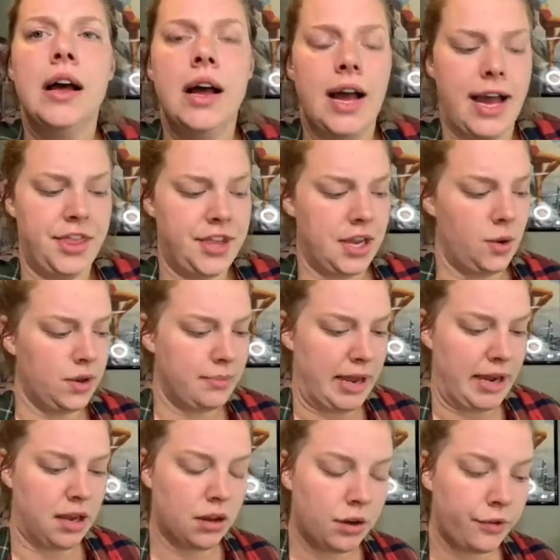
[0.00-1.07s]
I think with my
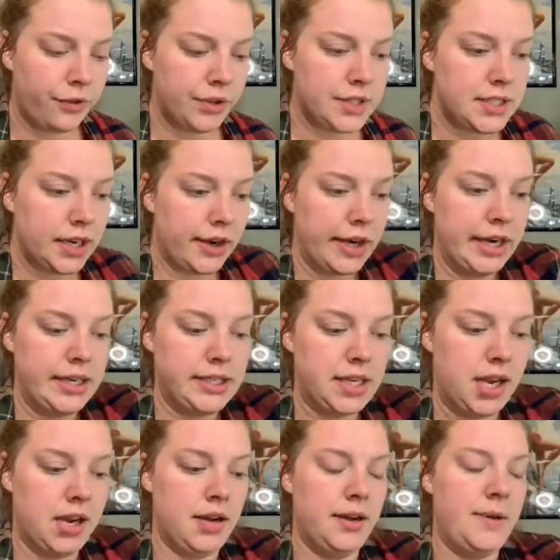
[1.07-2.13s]
colorful series,
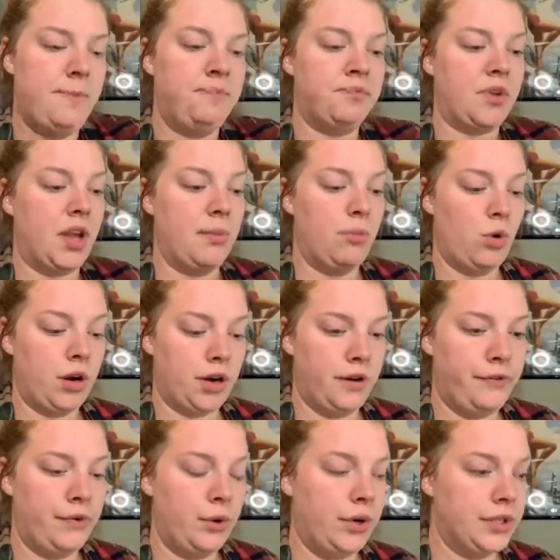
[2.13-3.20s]
I'm more going to
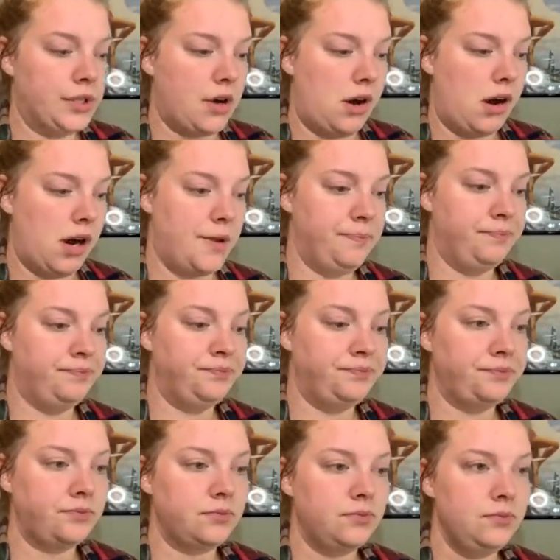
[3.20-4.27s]
focus on
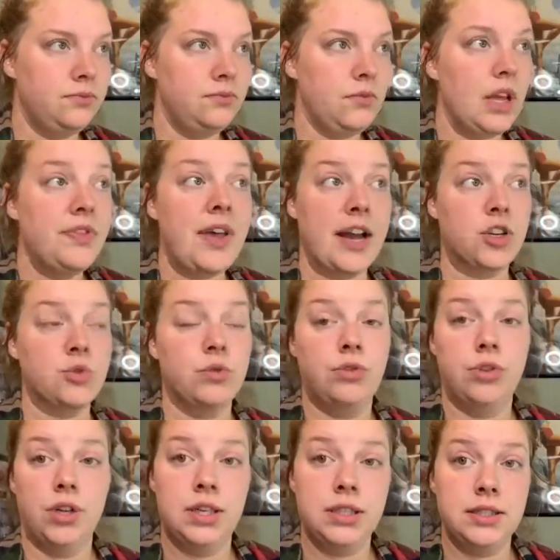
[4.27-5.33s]
the actual
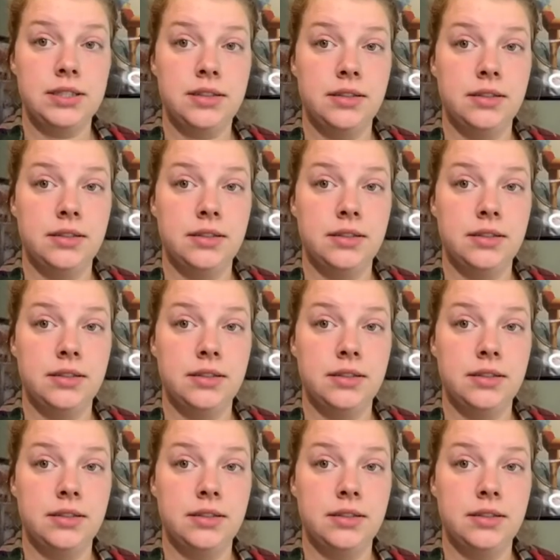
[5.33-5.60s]
looks,